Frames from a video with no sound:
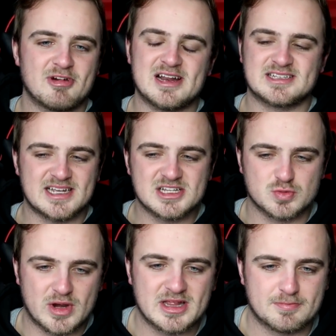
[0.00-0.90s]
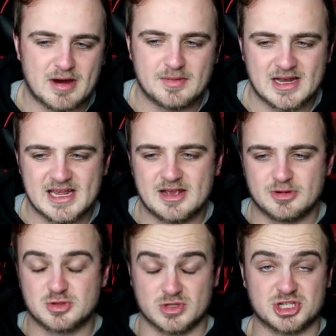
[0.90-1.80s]
Really, since winning the Premier
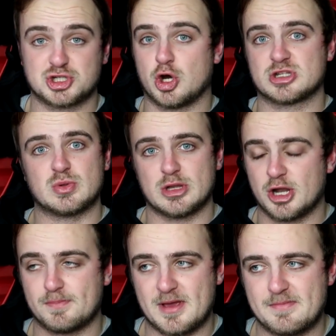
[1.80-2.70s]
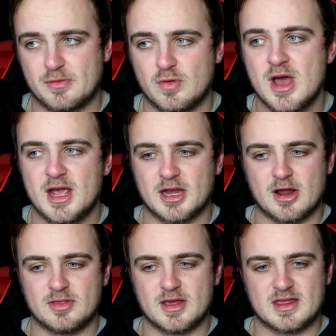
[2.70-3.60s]
League, which was a shock to a lot of people,
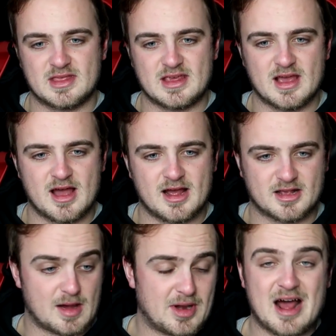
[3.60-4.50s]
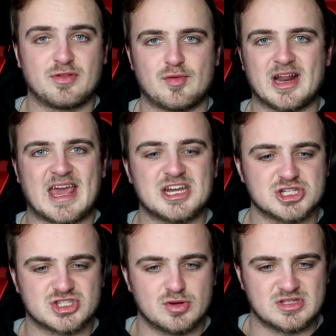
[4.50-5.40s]
the coming out of the
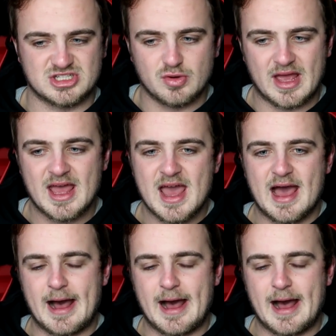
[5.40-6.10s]
relegation zone to do it,